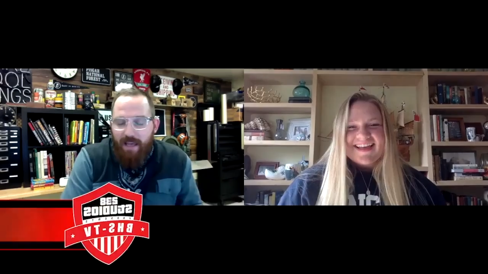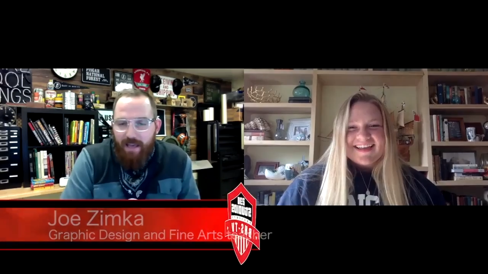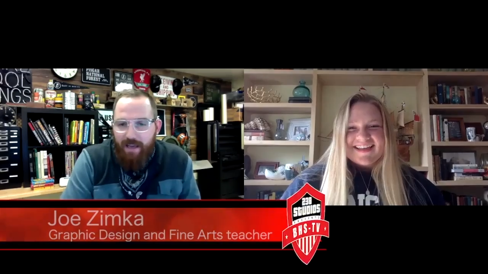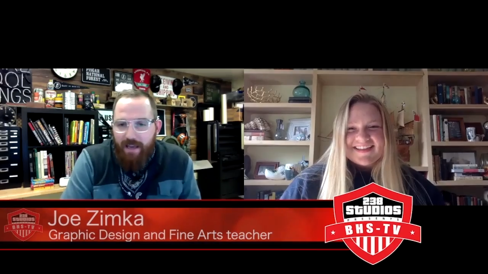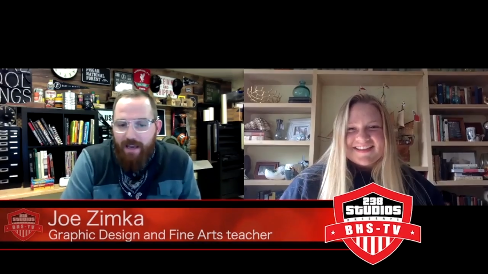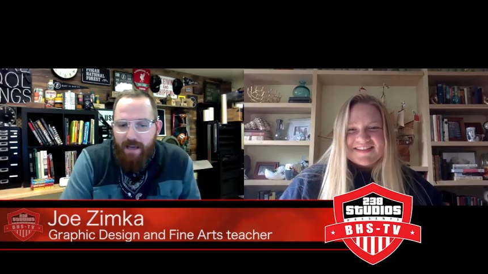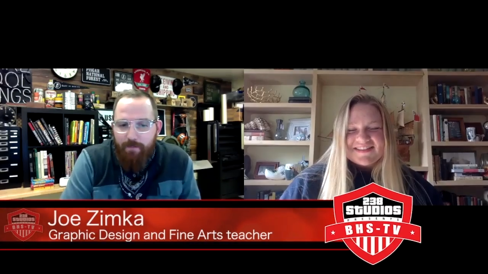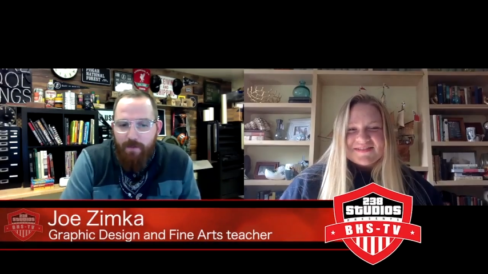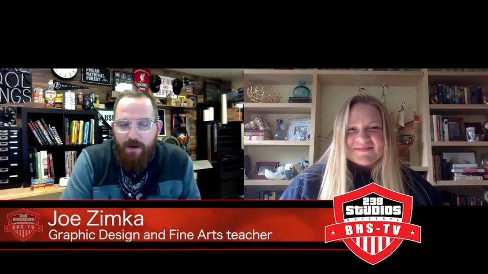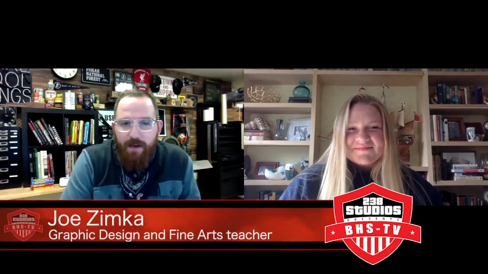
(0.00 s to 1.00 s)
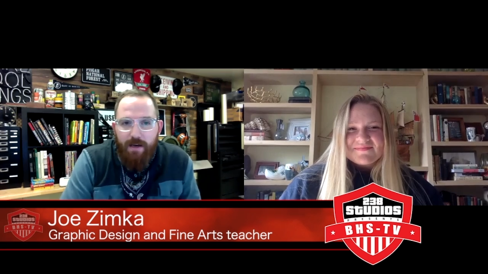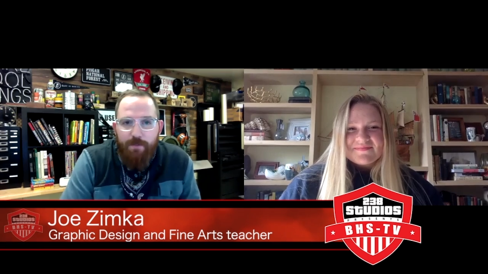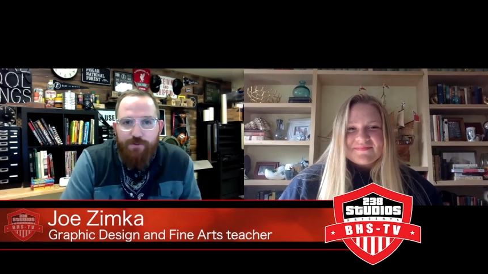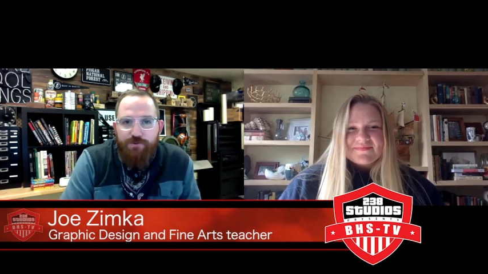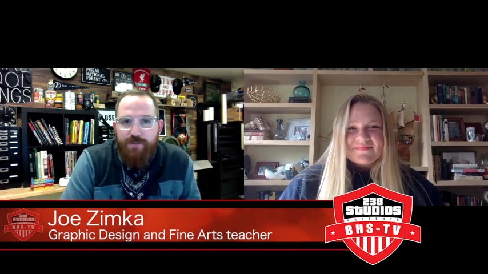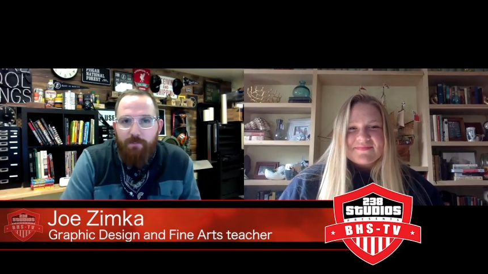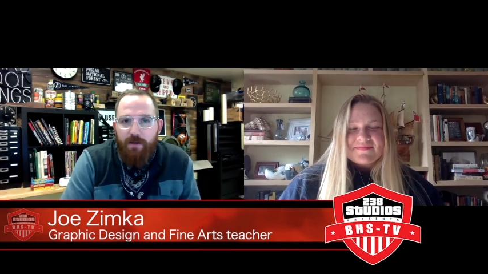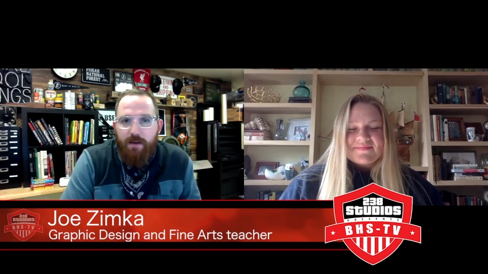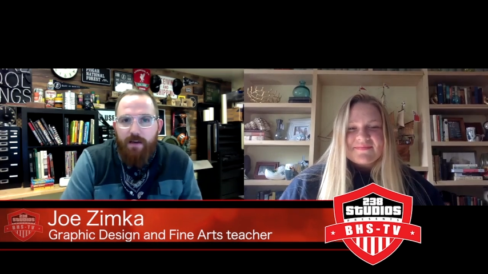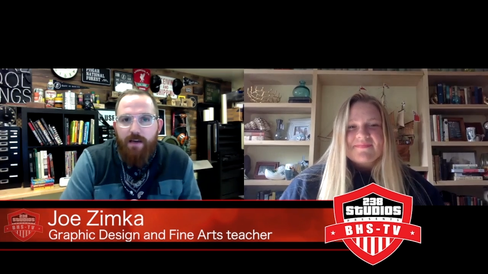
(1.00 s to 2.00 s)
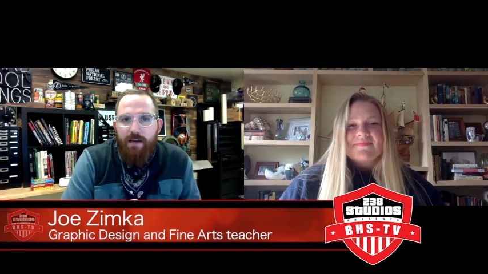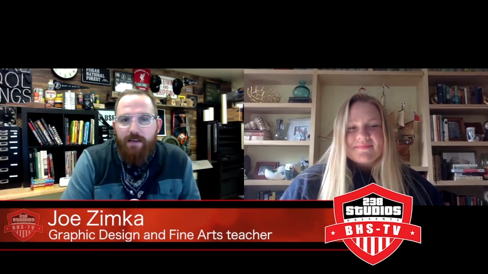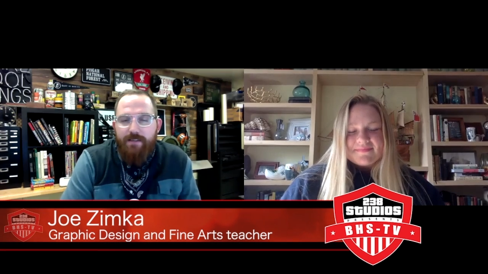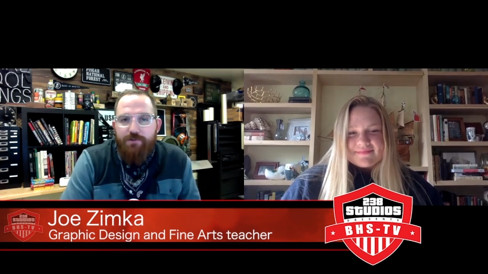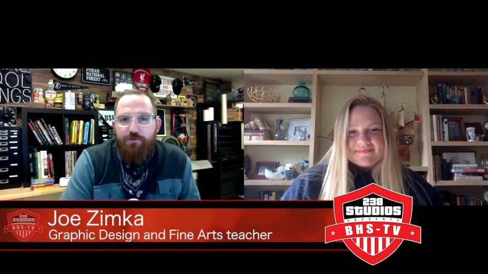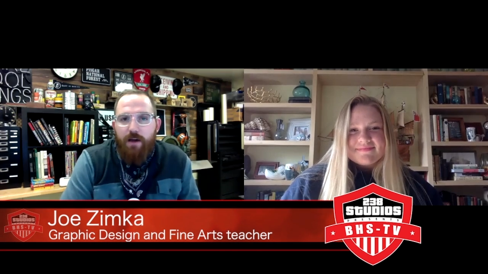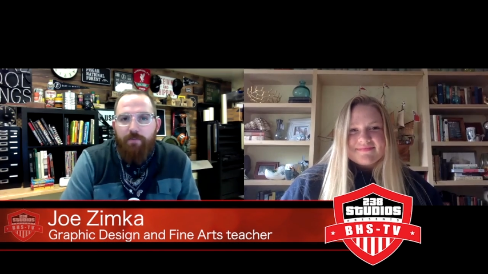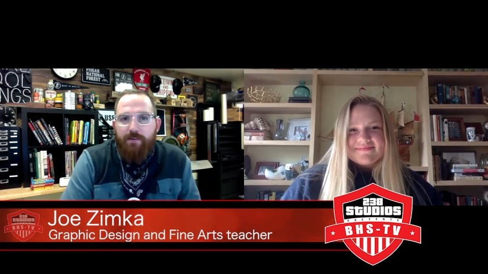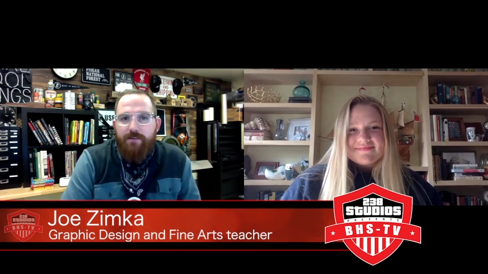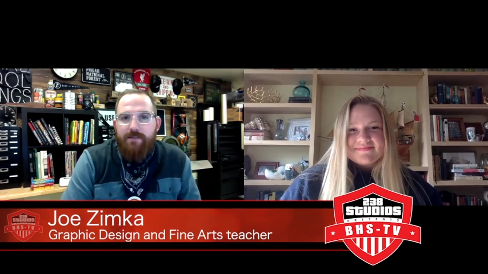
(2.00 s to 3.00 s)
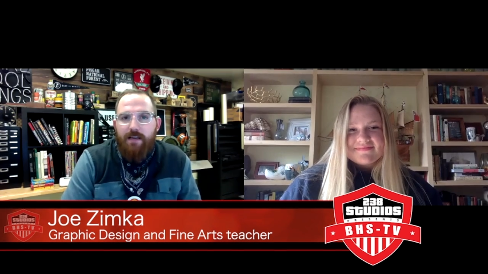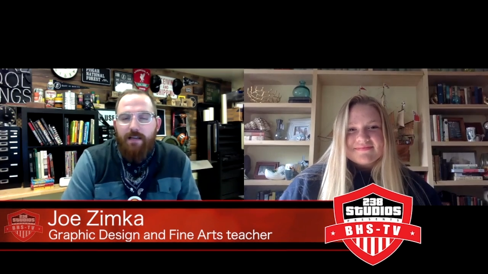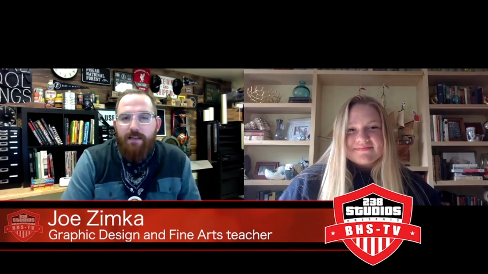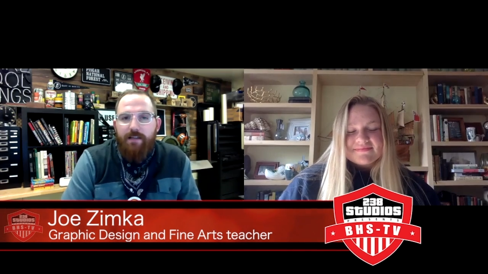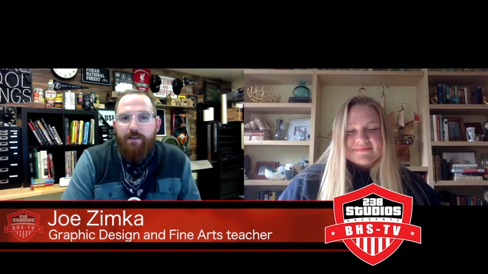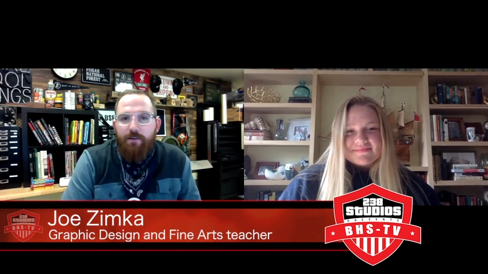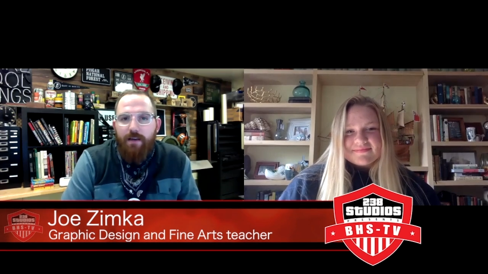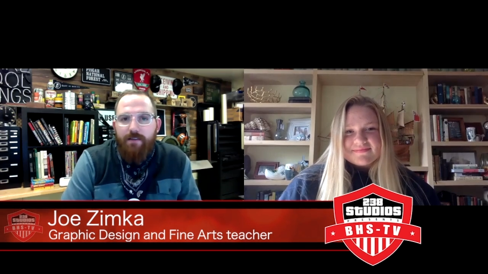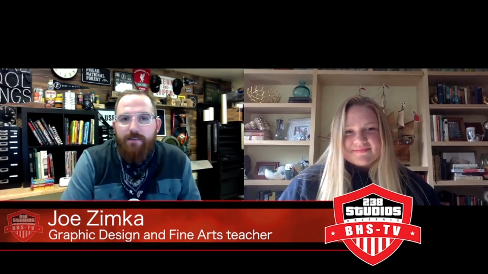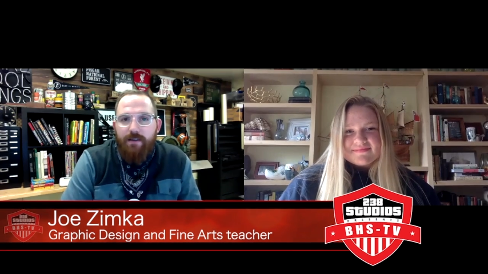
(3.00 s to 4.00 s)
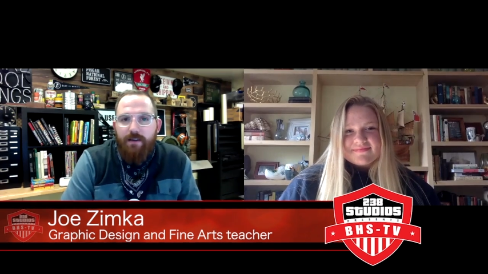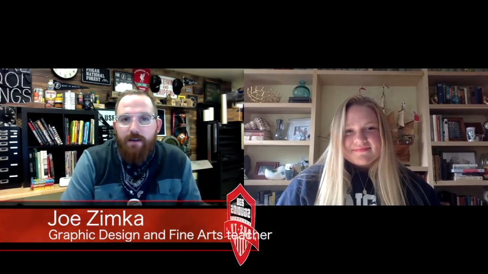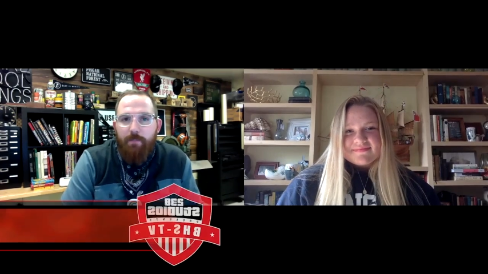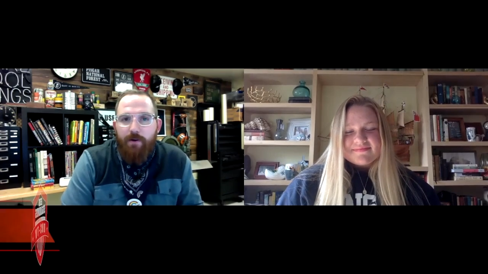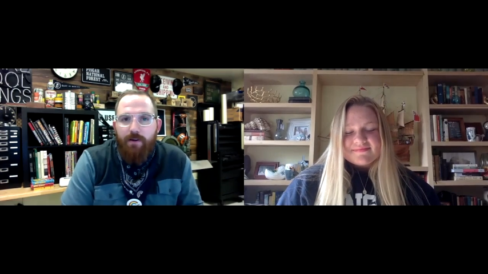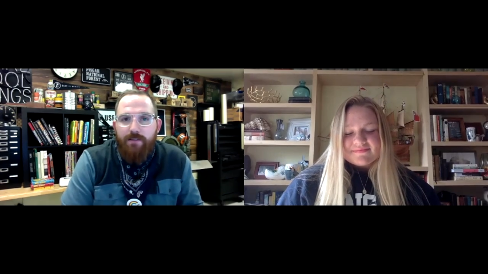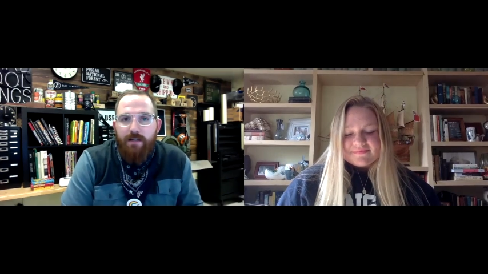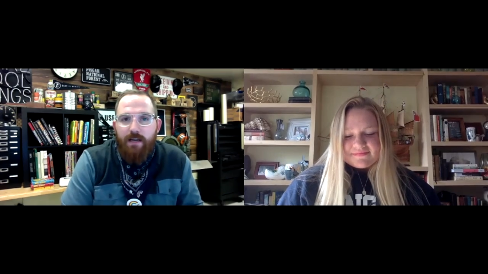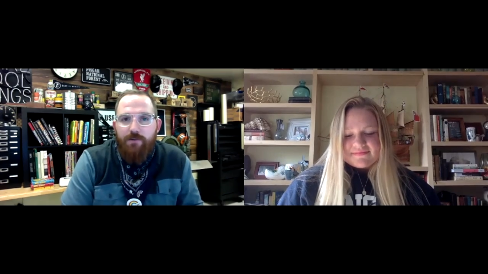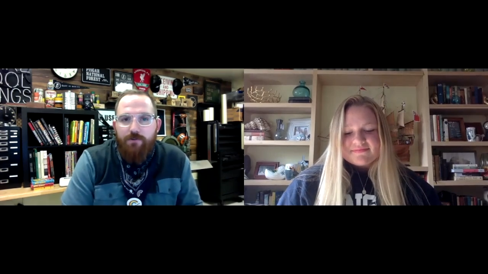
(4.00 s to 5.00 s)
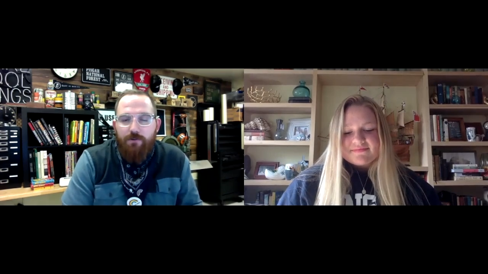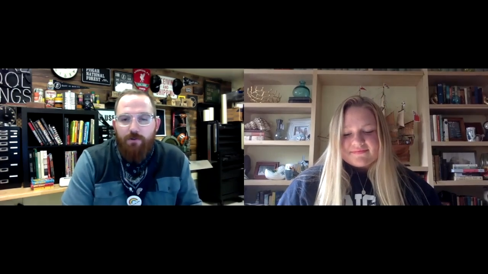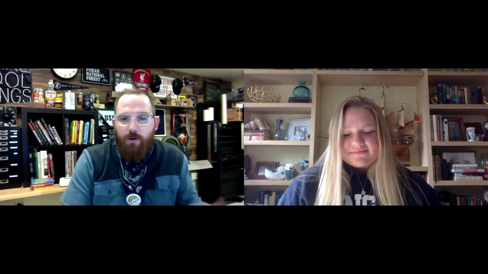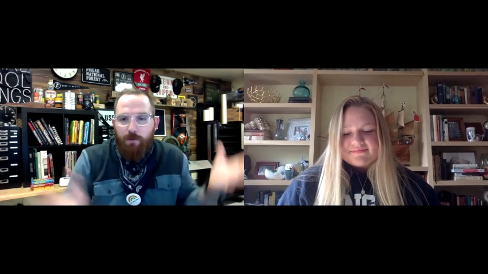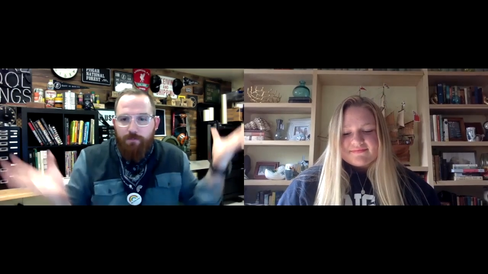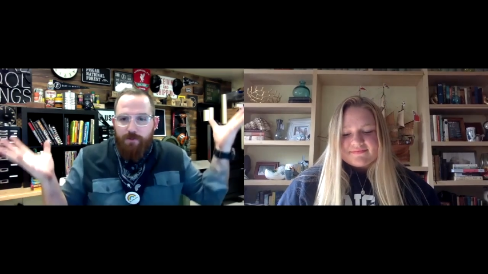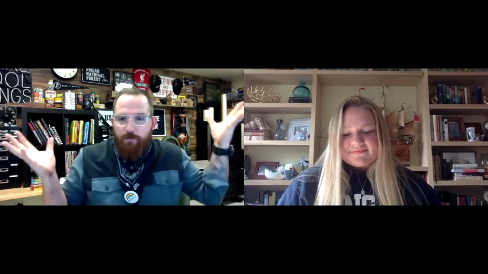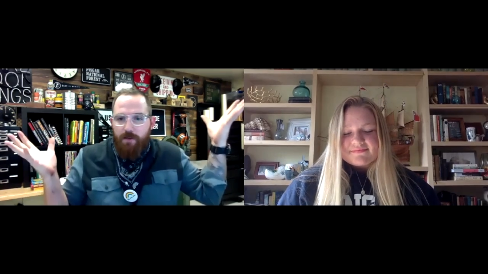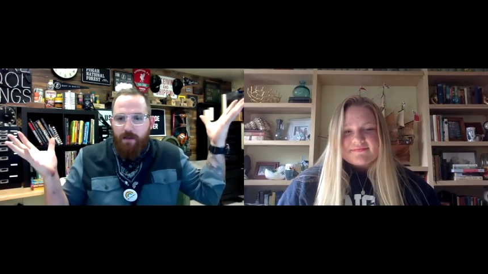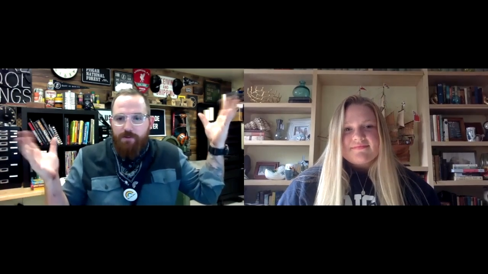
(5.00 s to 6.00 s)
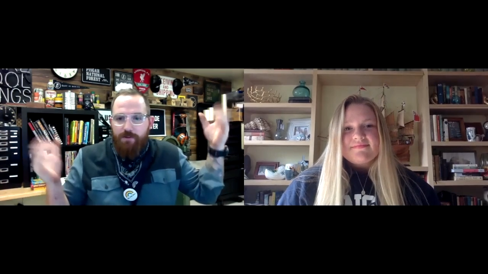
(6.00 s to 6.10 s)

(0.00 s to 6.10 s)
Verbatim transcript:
Speaker 1: Hey, gang, I'm, uh, I'm Mr. Zimka. I, I, teach graphic design here at, uh, at Barrington High School. Welcome to the BHS